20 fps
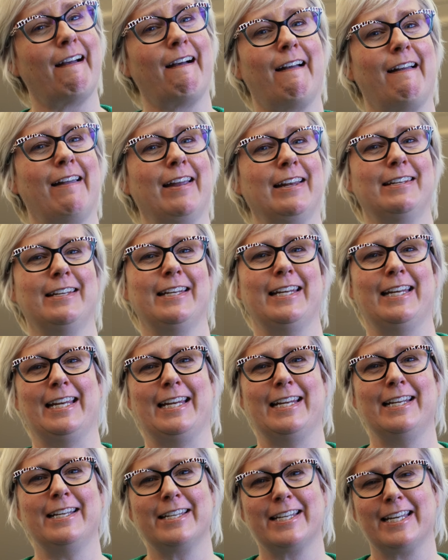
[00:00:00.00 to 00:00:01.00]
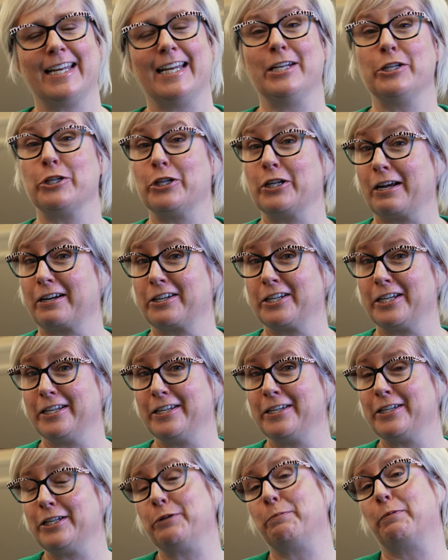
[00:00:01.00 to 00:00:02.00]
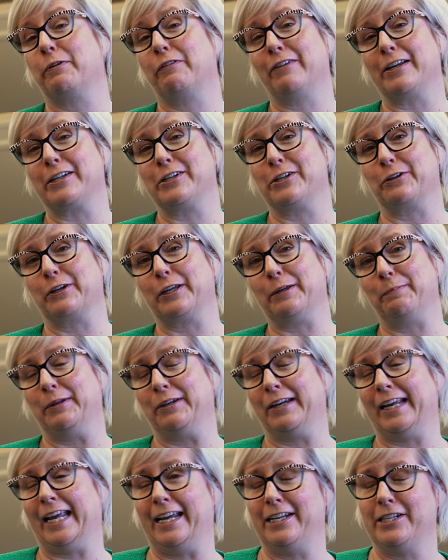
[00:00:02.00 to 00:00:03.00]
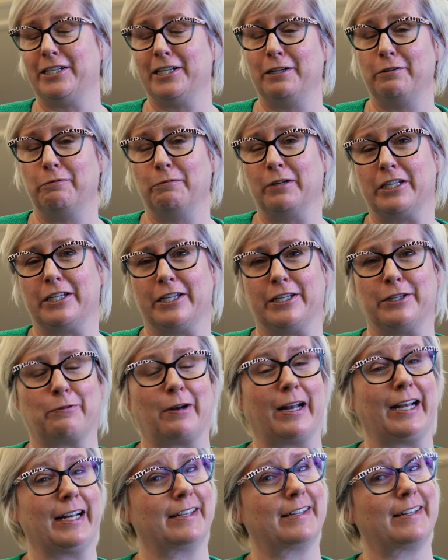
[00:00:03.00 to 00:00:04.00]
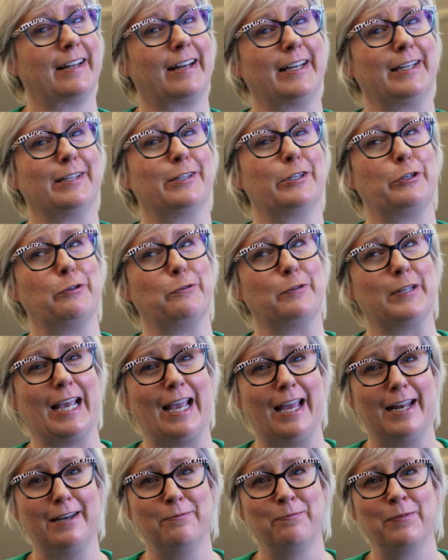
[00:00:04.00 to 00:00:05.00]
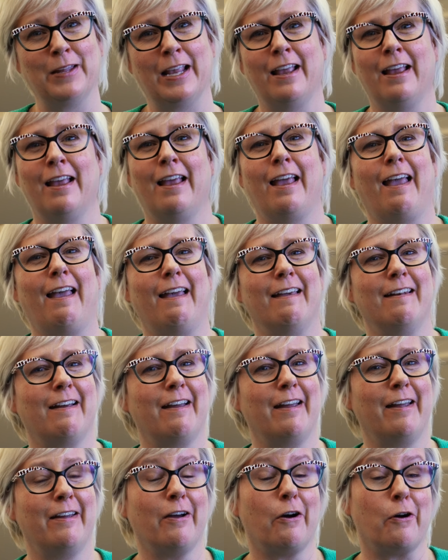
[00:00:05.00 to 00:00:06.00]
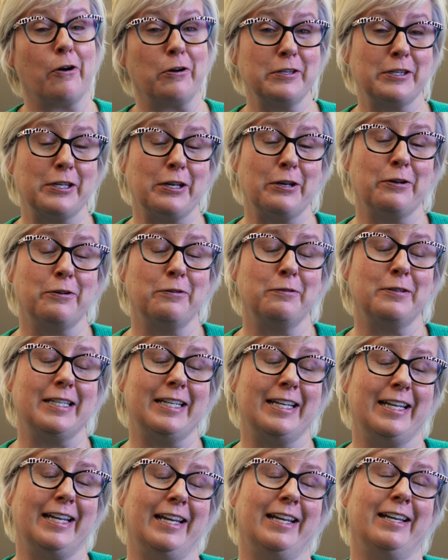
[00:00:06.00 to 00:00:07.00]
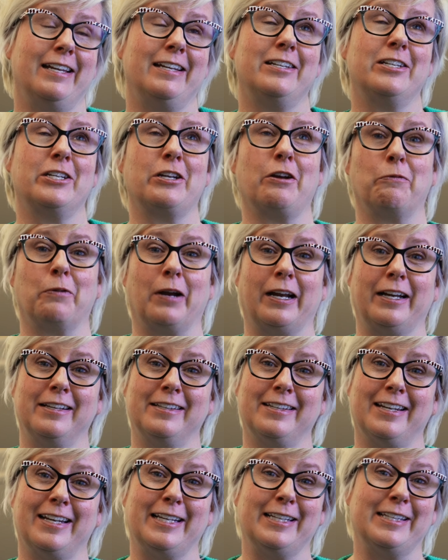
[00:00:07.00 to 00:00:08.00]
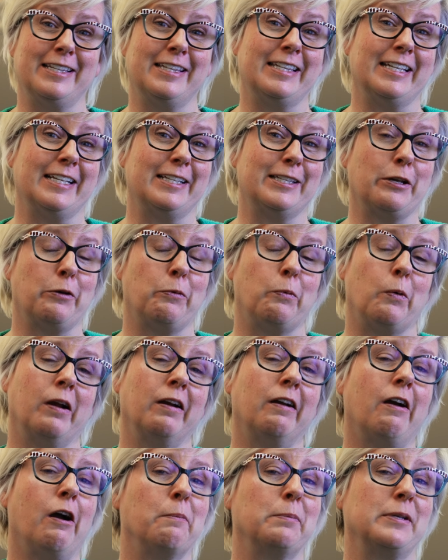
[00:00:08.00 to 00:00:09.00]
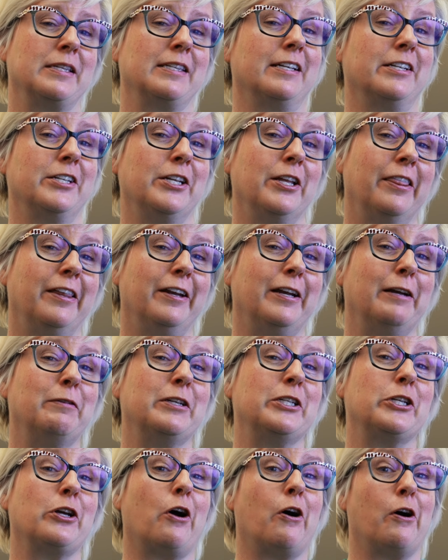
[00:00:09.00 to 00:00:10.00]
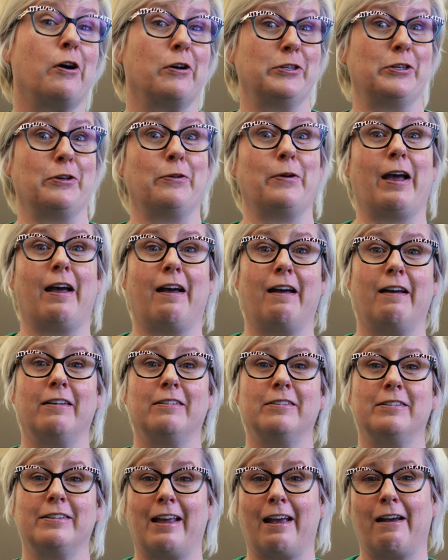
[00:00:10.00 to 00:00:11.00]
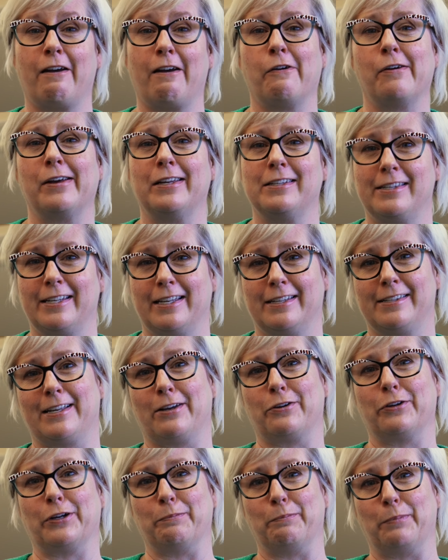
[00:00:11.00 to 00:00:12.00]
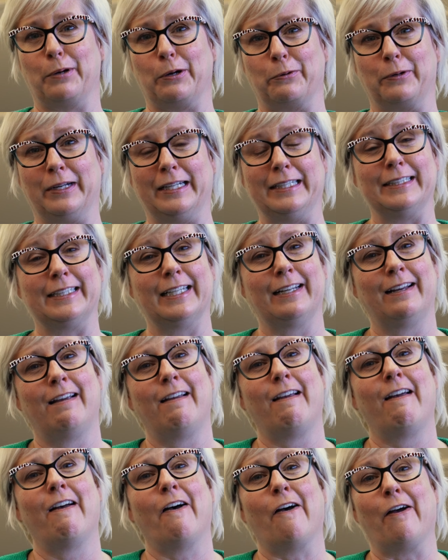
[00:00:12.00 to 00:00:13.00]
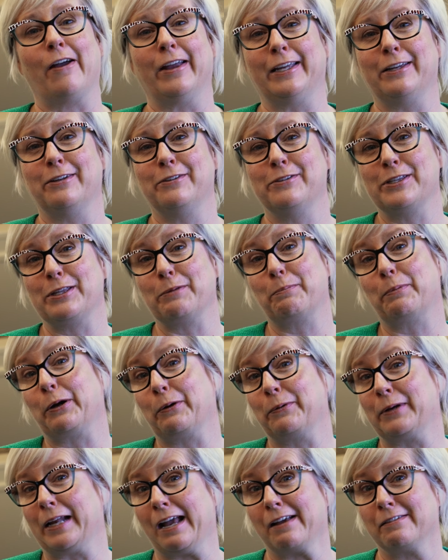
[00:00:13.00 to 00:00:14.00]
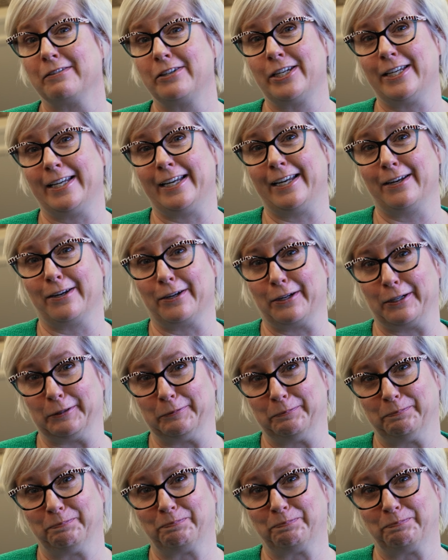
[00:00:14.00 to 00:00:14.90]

I teach Introduction to Professional Communication, which is Writing Studies 210. And I also teach Writing Studies 601 Composition Theory, which also has now a CSL component. I use the pronoun she, her.